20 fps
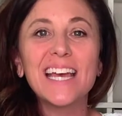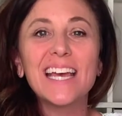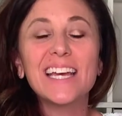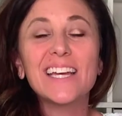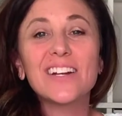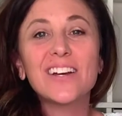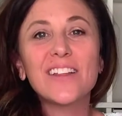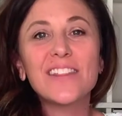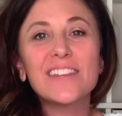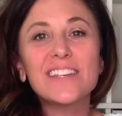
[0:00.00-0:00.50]

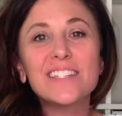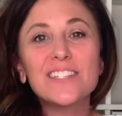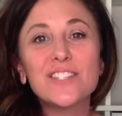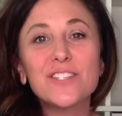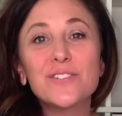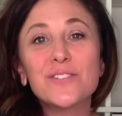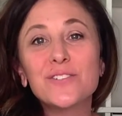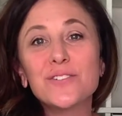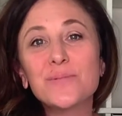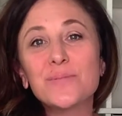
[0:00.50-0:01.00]
And on this
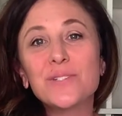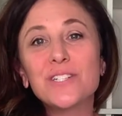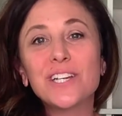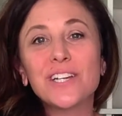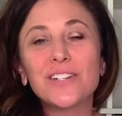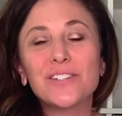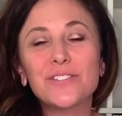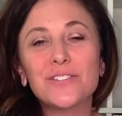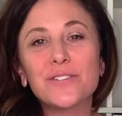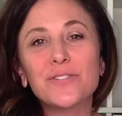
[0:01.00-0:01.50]
YouTube
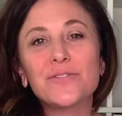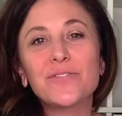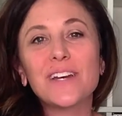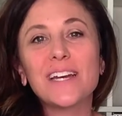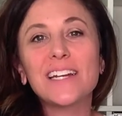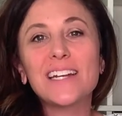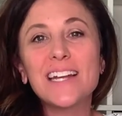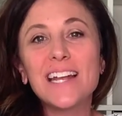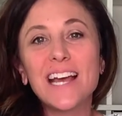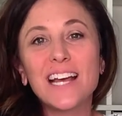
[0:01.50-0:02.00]
channel, you'll
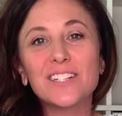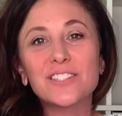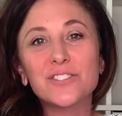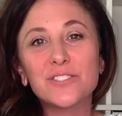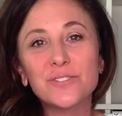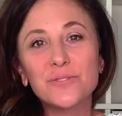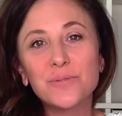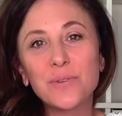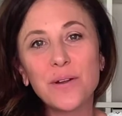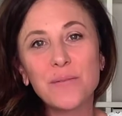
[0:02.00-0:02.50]
find
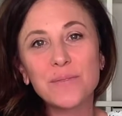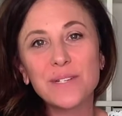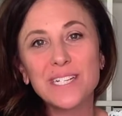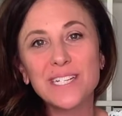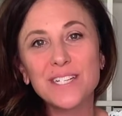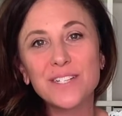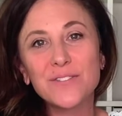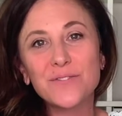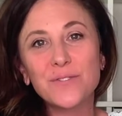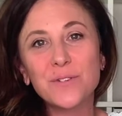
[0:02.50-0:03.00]
natural
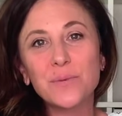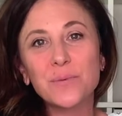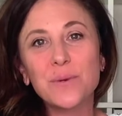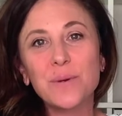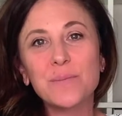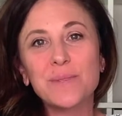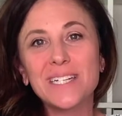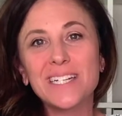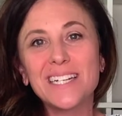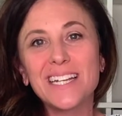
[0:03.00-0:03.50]
remedies for
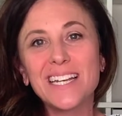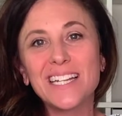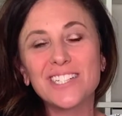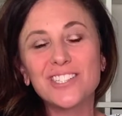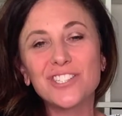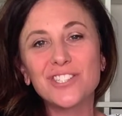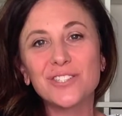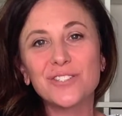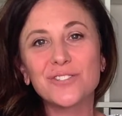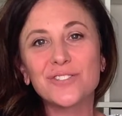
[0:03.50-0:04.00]
women and
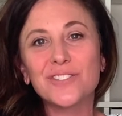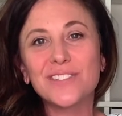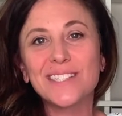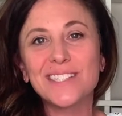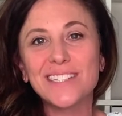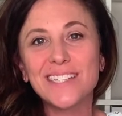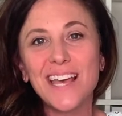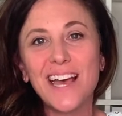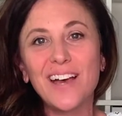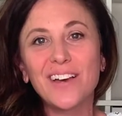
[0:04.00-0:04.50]

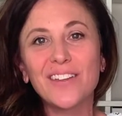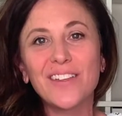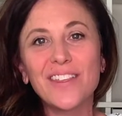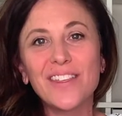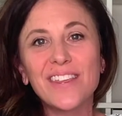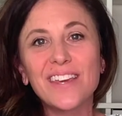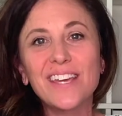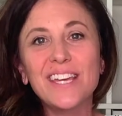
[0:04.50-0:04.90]
children's health.